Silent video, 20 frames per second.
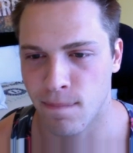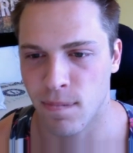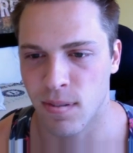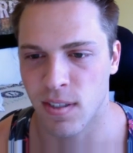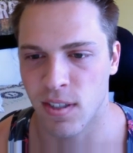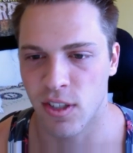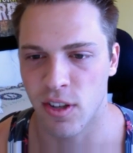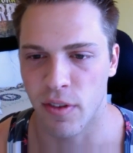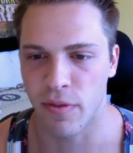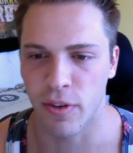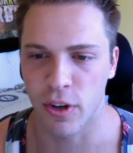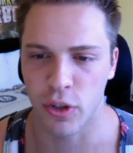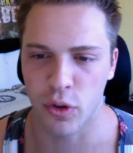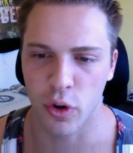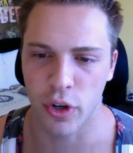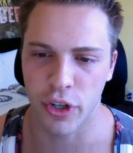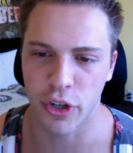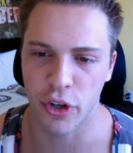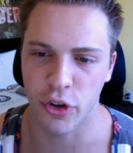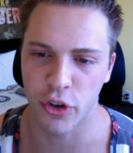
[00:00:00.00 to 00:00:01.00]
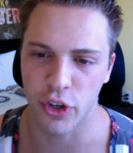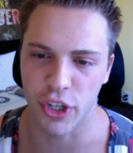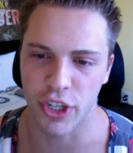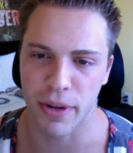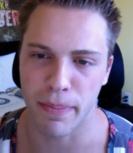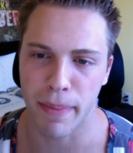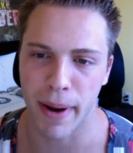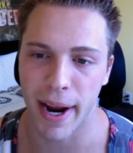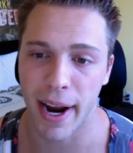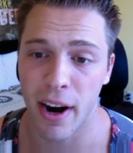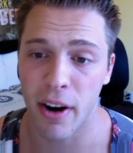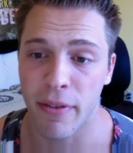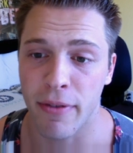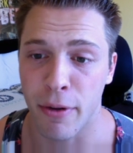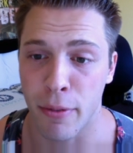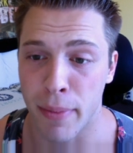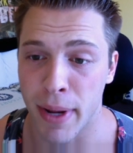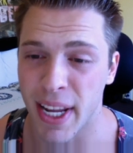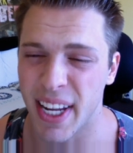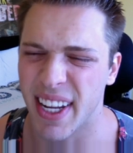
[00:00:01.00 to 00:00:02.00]
So the first order is usually shipped by air. For
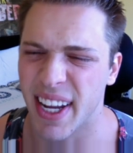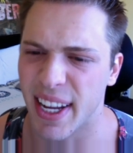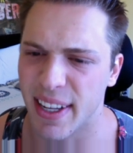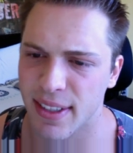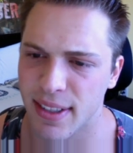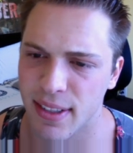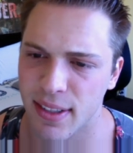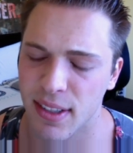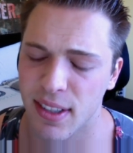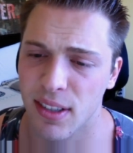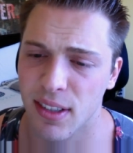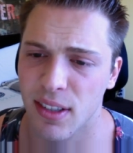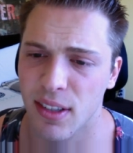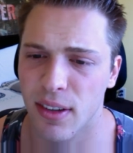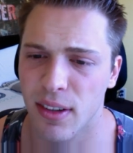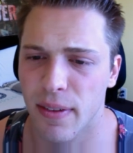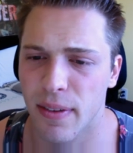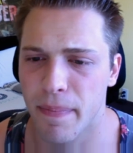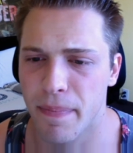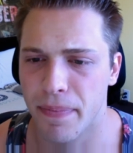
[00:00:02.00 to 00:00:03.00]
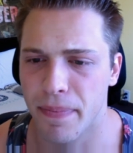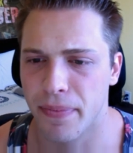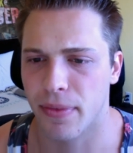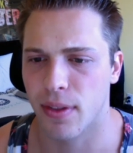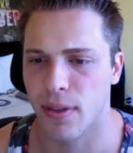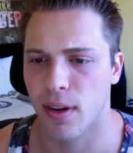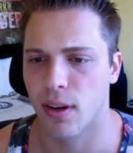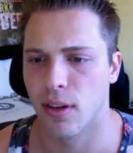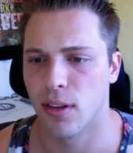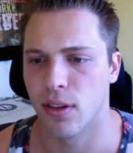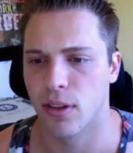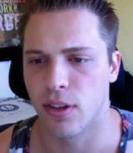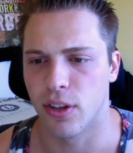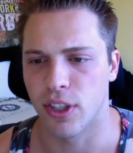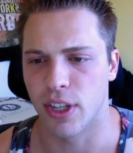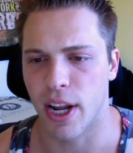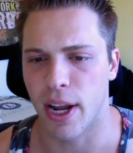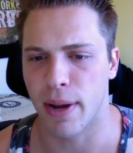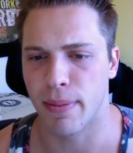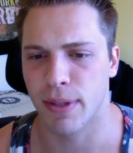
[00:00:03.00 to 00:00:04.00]
me, yes.
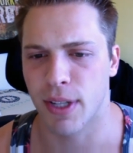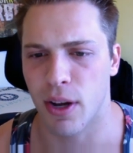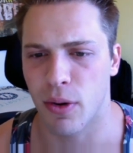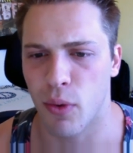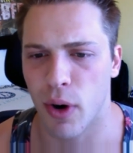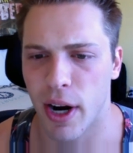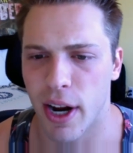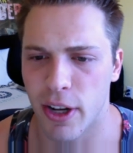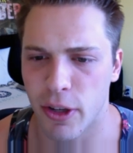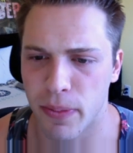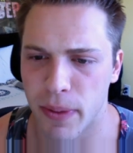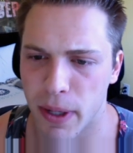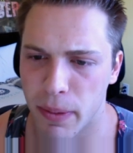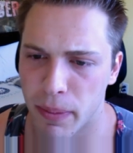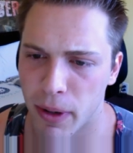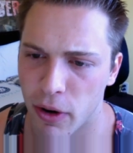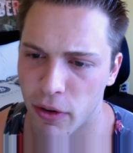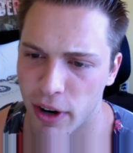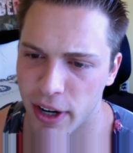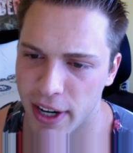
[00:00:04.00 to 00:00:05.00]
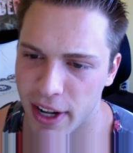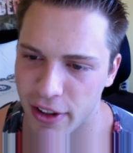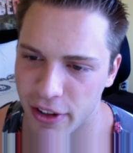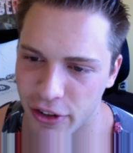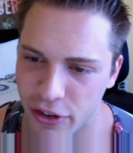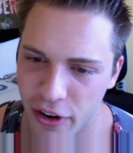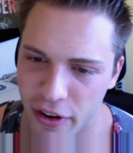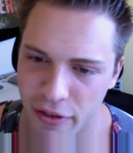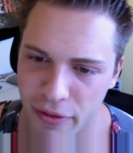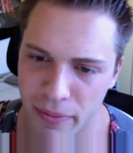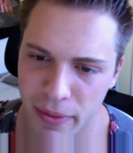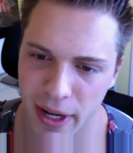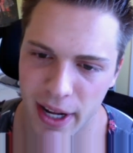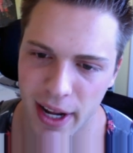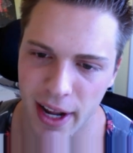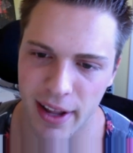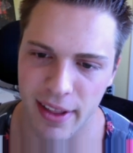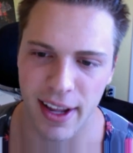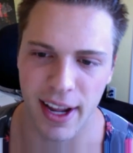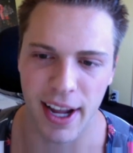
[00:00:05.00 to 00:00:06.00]
There's an Amazon warehouse being built right down the street from me.
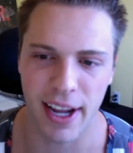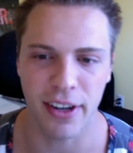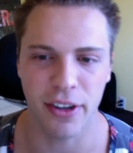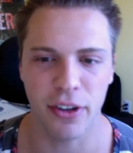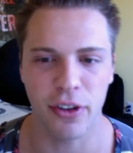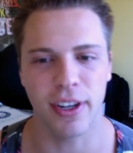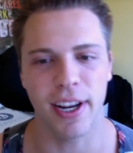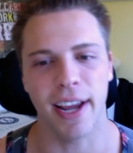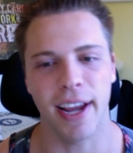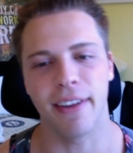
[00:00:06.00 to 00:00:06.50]
Anything I can do to take